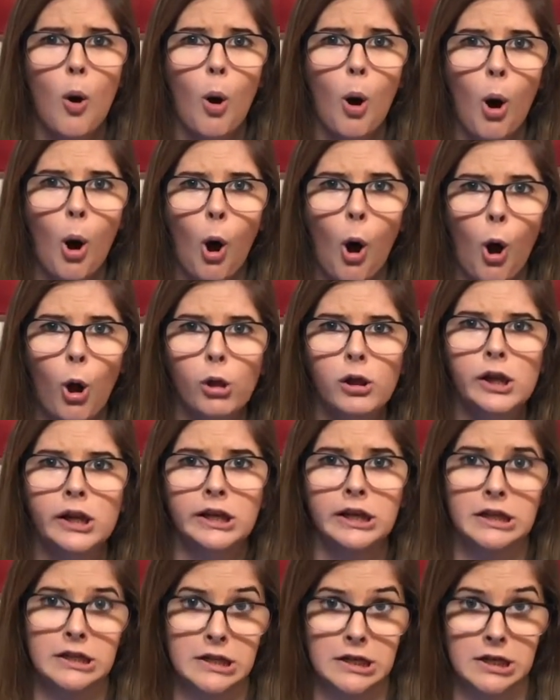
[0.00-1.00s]
all
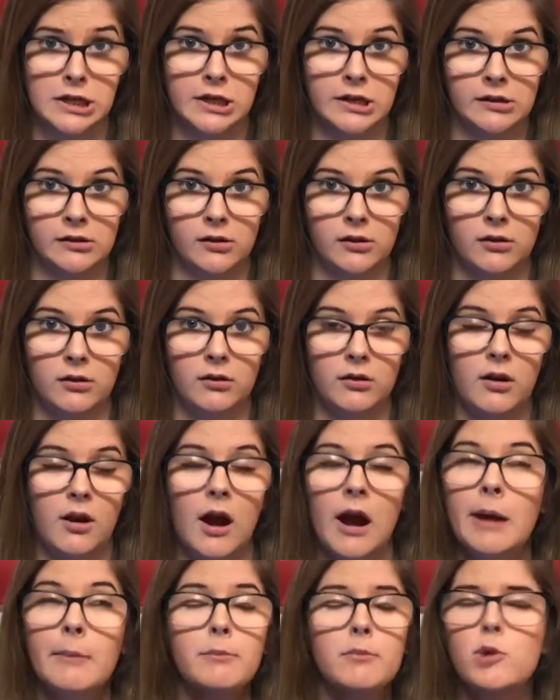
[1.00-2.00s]
year.
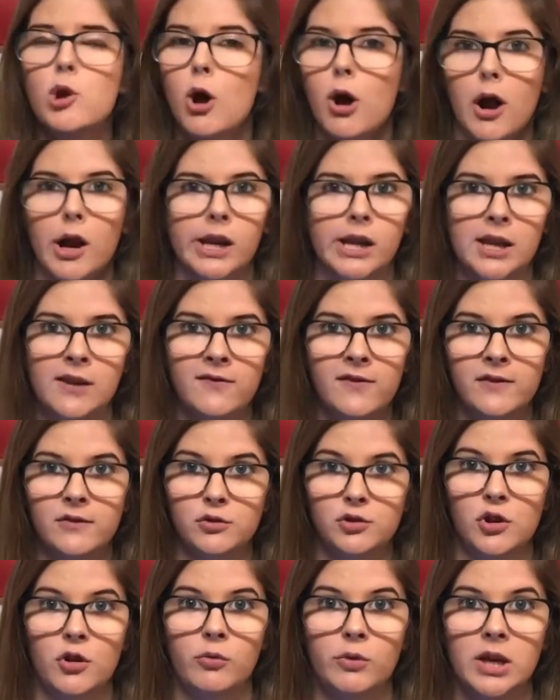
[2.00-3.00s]
I'm not
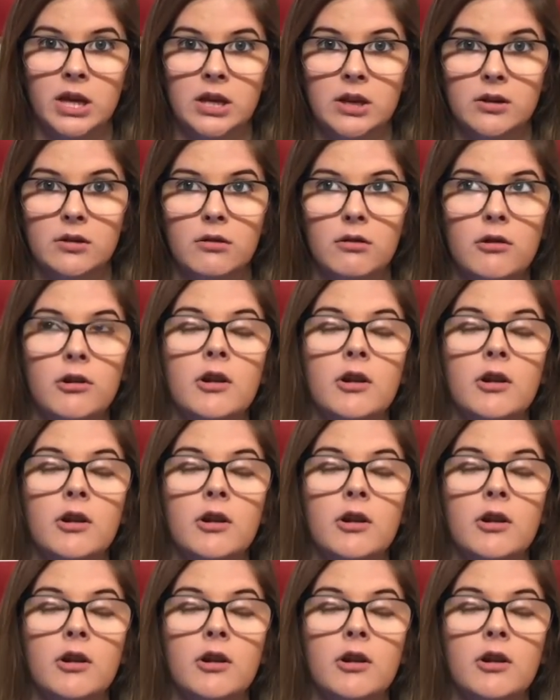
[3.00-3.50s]
even joking.